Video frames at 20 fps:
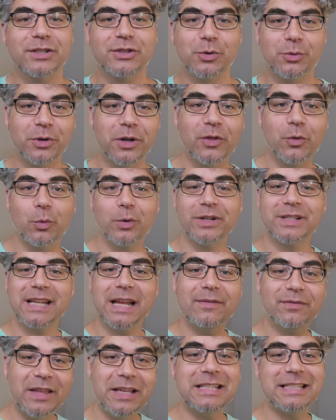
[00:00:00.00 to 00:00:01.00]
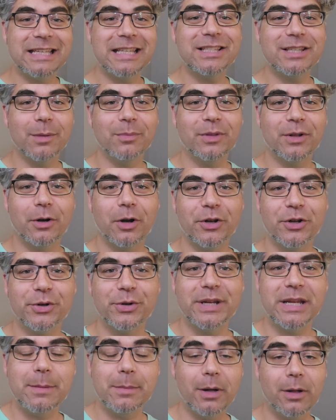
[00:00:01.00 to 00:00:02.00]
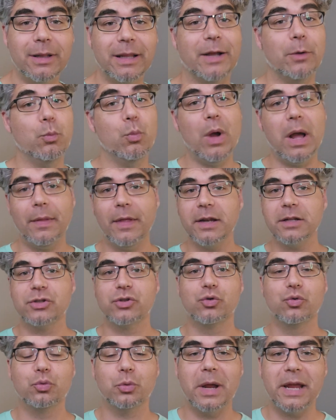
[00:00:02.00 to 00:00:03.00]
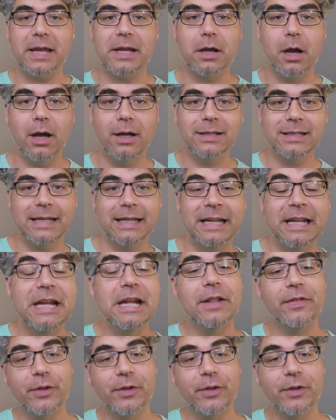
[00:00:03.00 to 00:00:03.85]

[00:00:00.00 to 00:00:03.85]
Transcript: So in other words, if they see something on your email like, wow, that is great content,